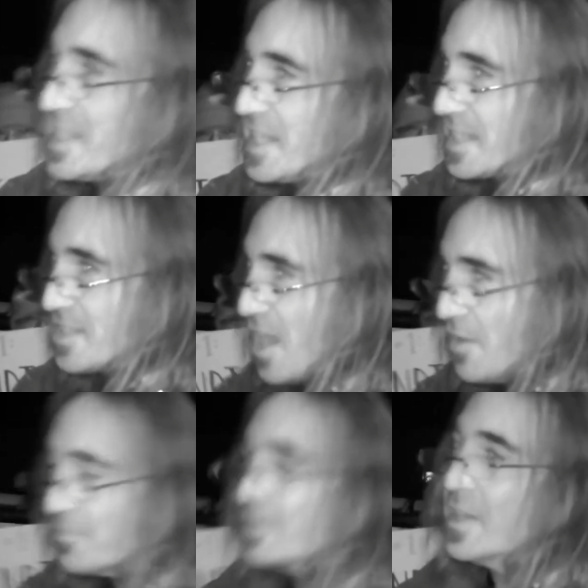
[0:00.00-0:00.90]
kicked
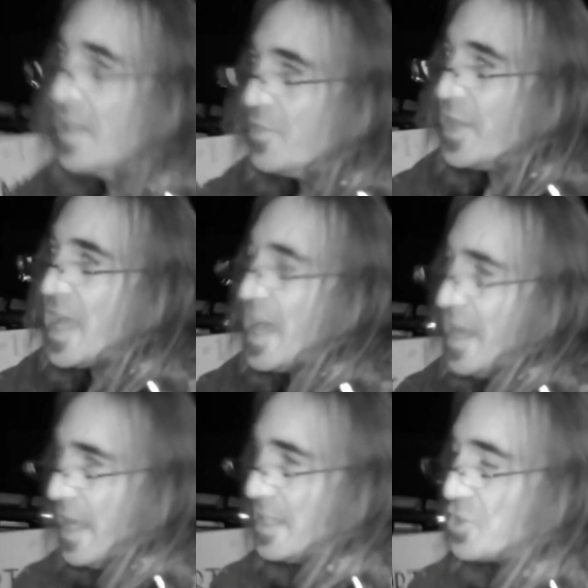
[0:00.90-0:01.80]
off, they got
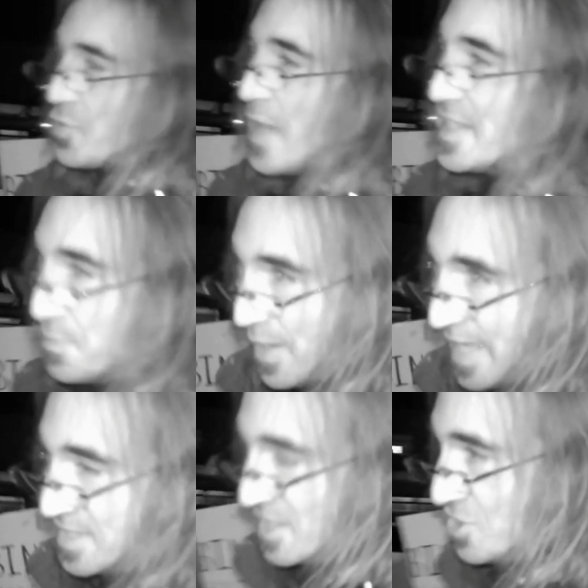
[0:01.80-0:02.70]
a
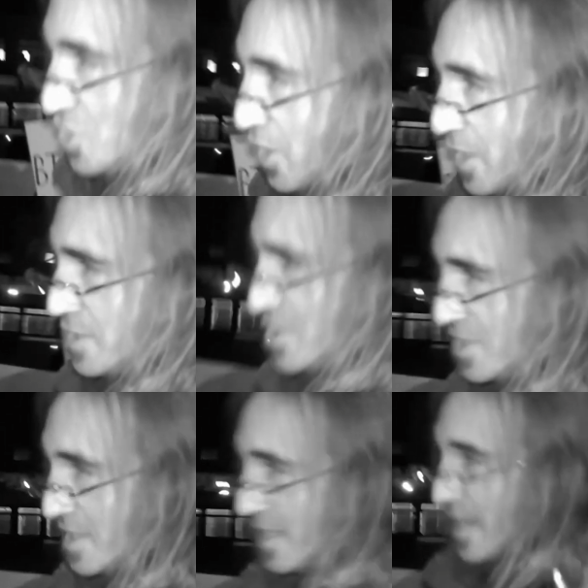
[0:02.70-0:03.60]
trespassing
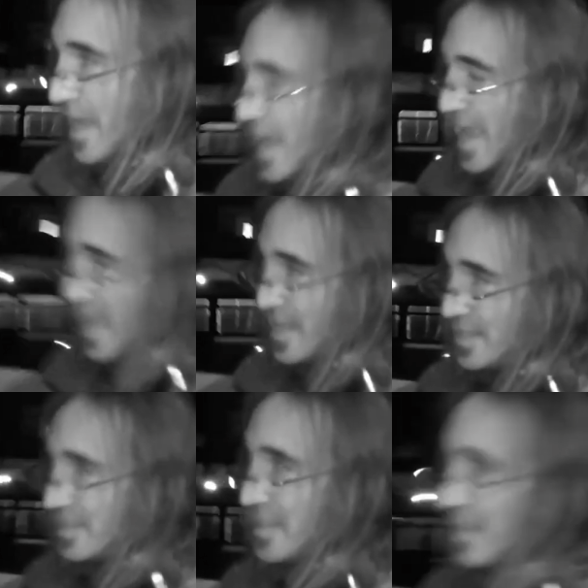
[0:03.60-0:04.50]
charge,
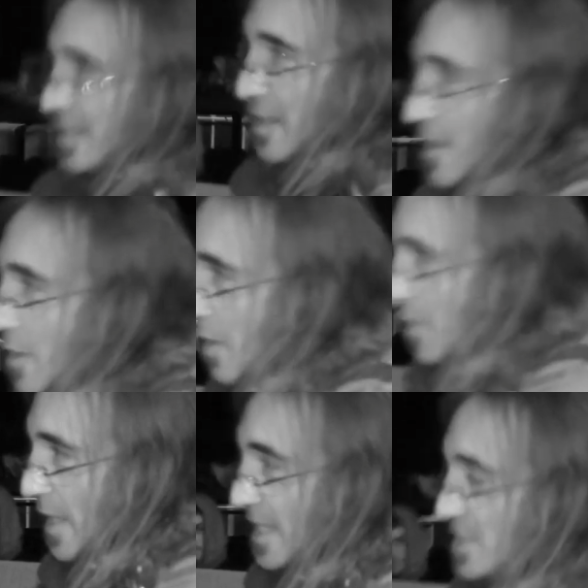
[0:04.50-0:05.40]
and
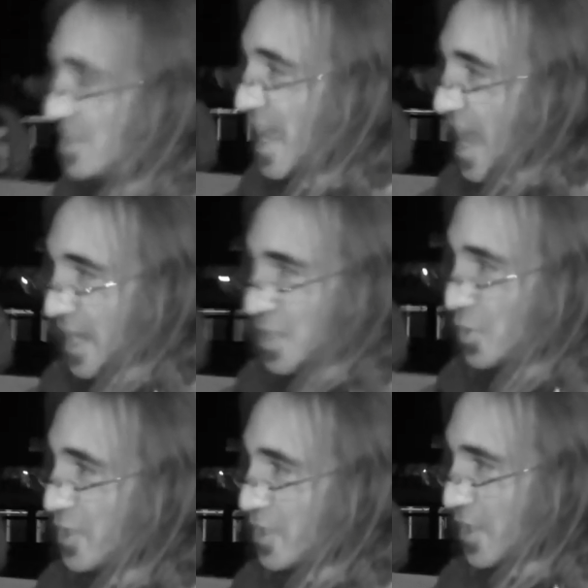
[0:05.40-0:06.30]
it's not
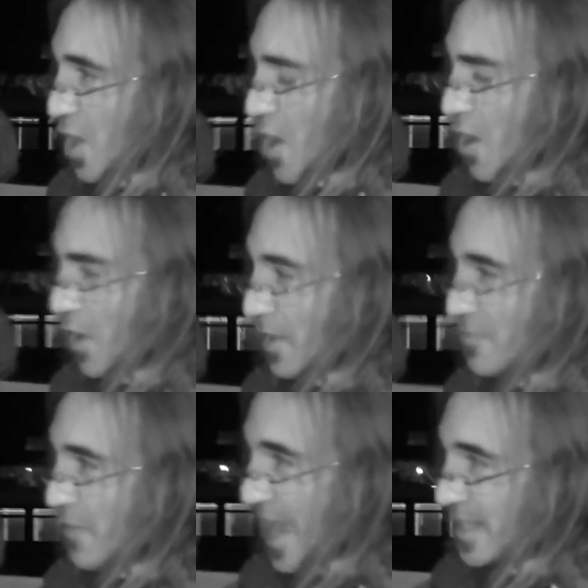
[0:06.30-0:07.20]
clear at all. In
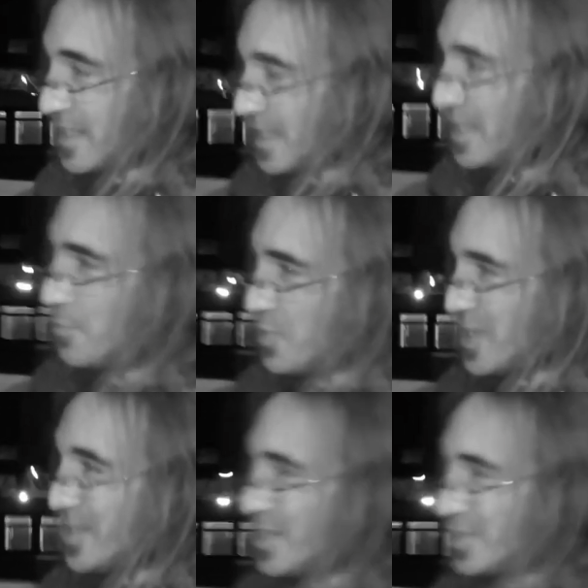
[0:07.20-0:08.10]
fact, it
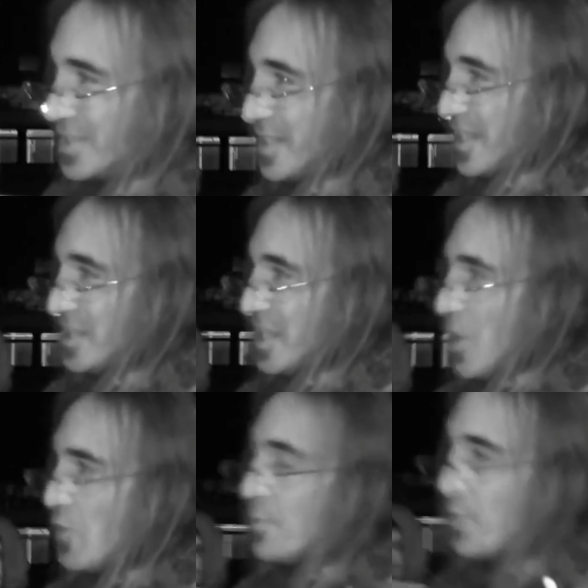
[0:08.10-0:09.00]
appears that the
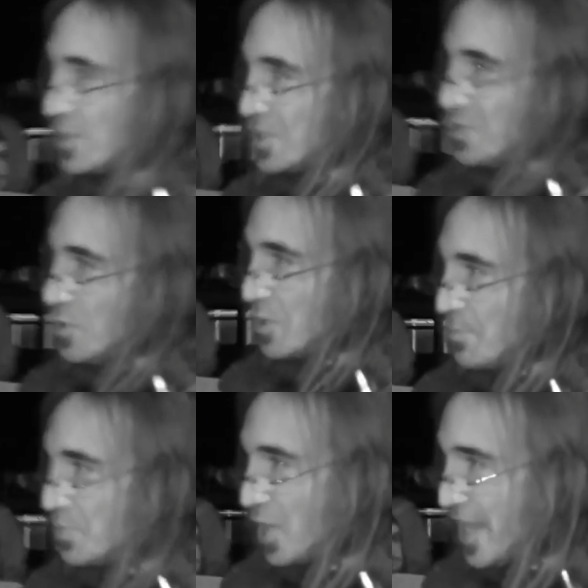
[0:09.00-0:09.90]
only person who
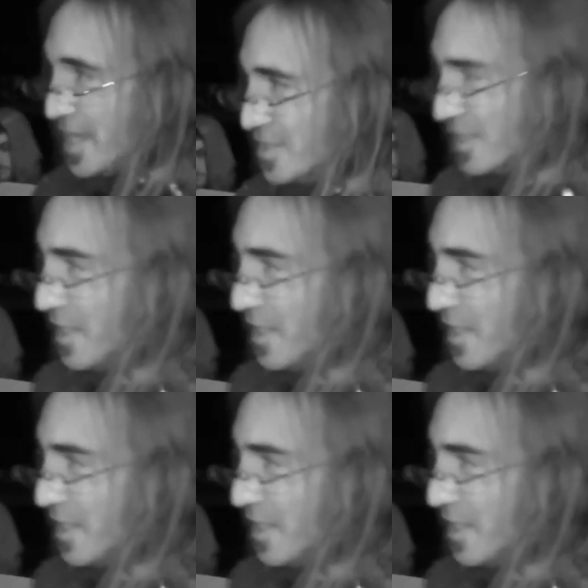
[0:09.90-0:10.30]
complained